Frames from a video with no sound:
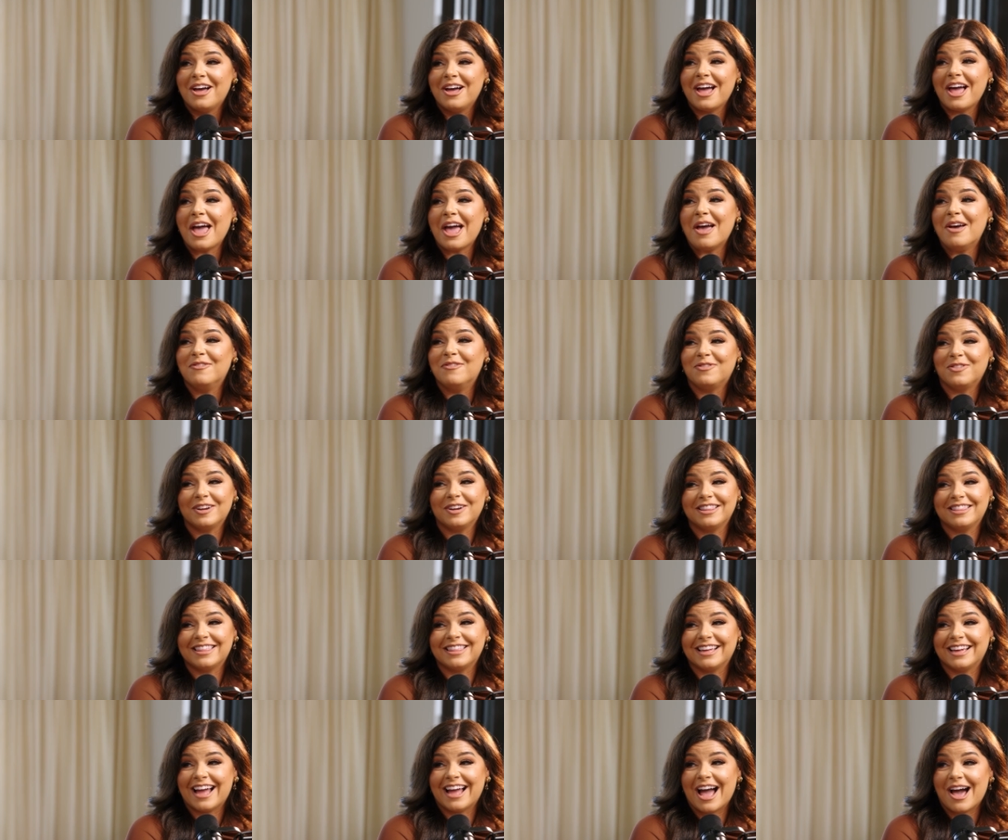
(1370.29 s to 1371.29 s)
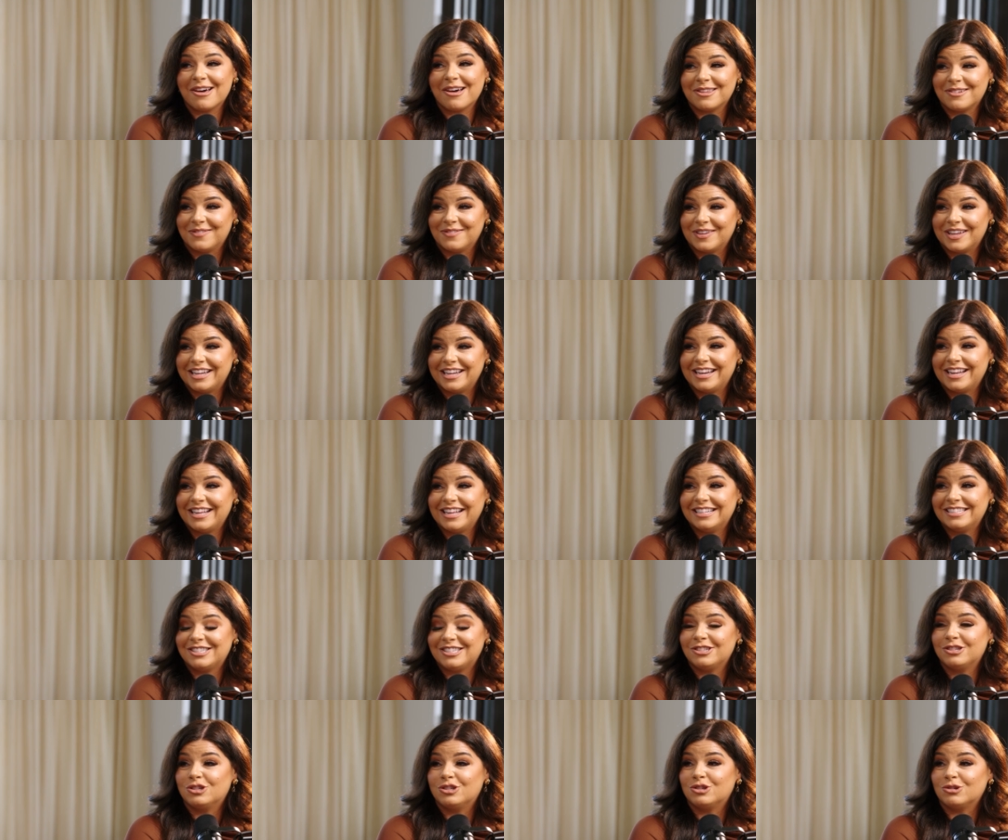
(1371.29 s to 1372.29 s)
everything out of it.
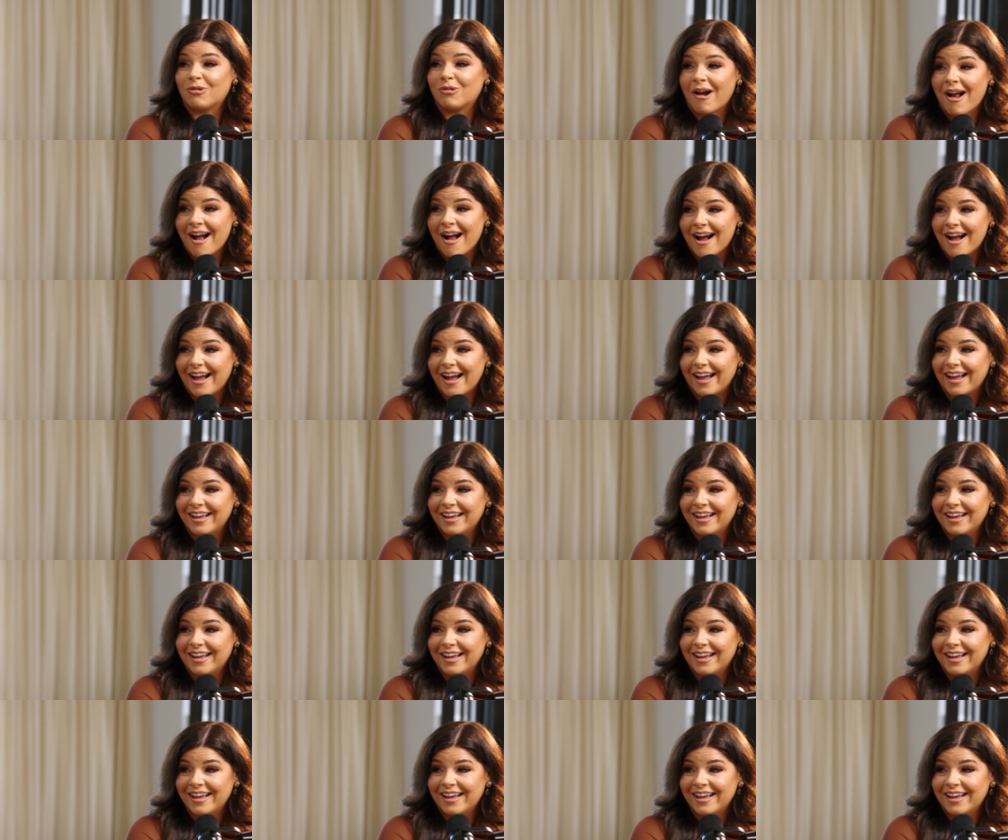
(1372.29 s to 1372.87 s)
It's dry.